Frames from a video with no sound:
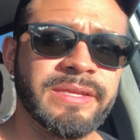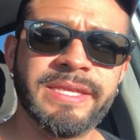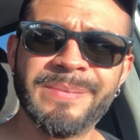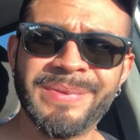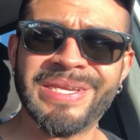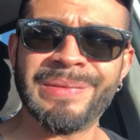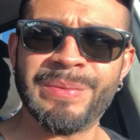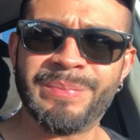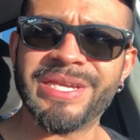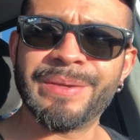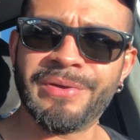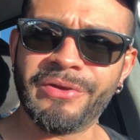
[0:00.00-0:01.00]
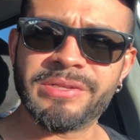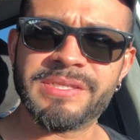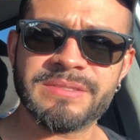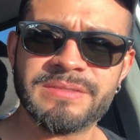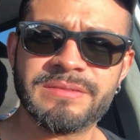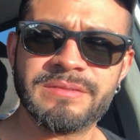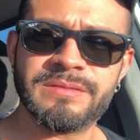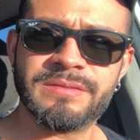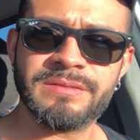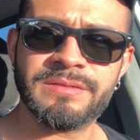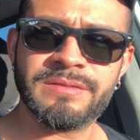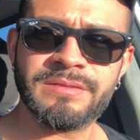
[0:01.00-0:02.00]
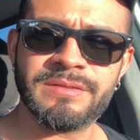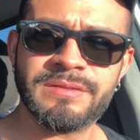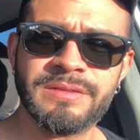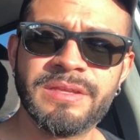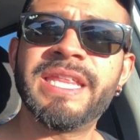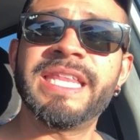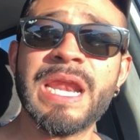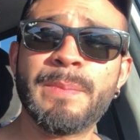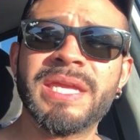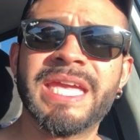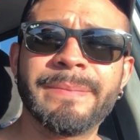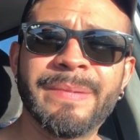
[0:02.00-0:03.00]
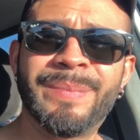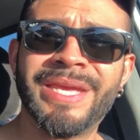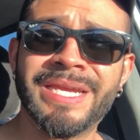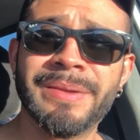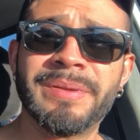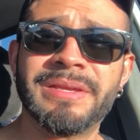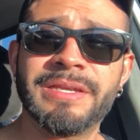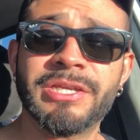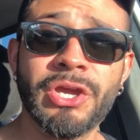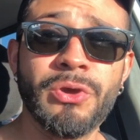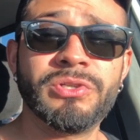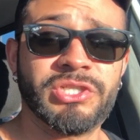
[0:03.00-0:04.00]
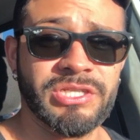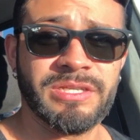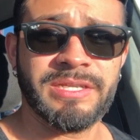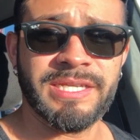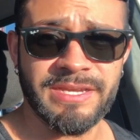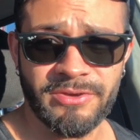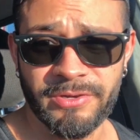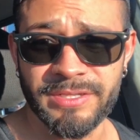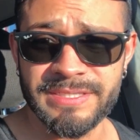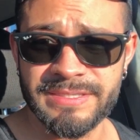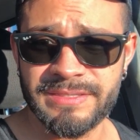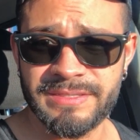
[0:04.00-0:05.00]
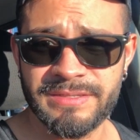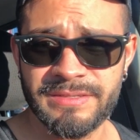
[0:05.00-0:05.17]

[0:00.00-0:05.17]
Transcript: Then I became a pickup artist. And then I became a pickup coaching artist.